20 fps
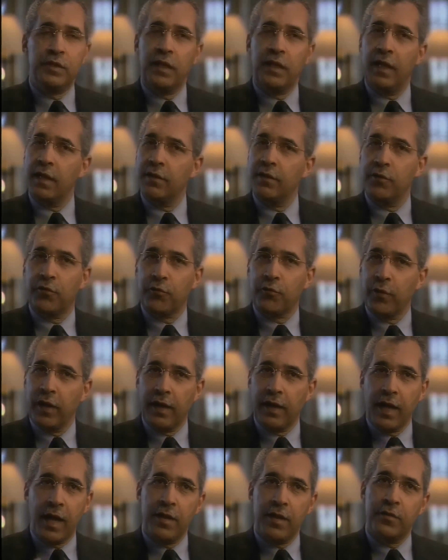We take the
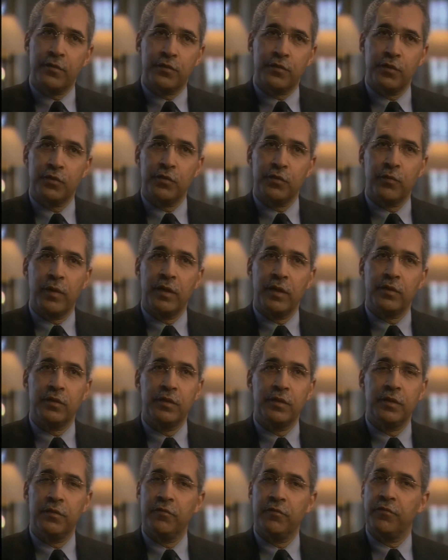threat out of the
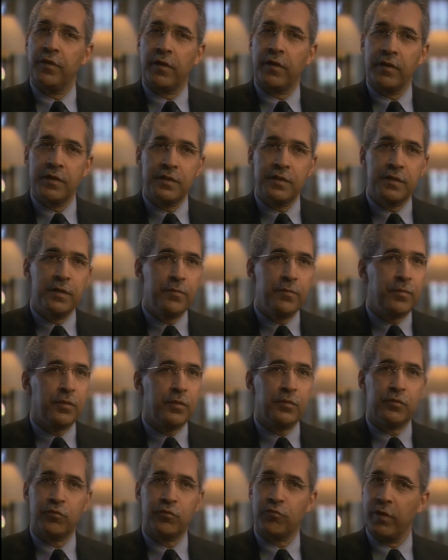situation in a very
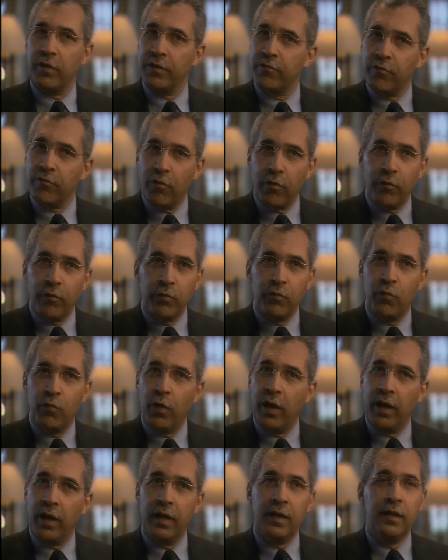simple, straightforward
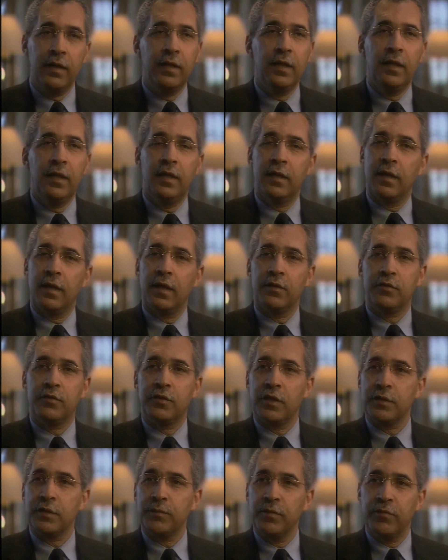way.
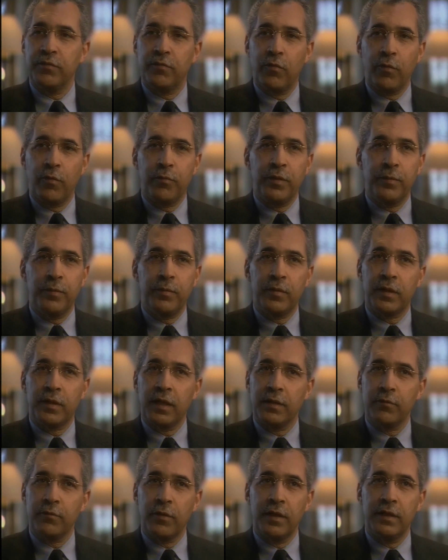Just before people
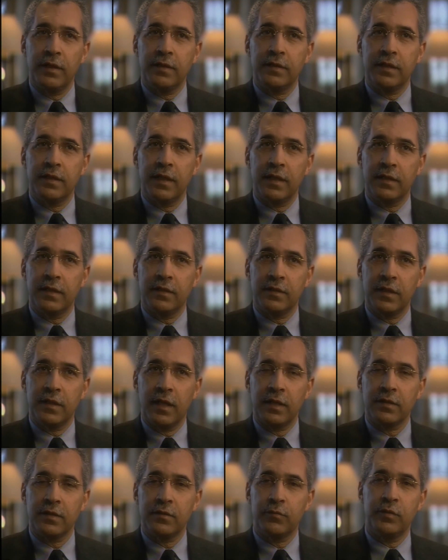get ready to take the
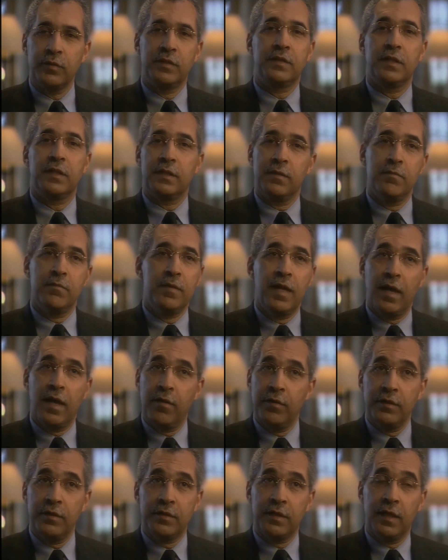test, we sit them
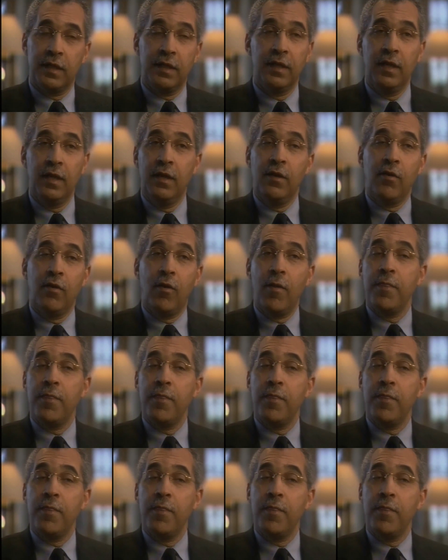down and say,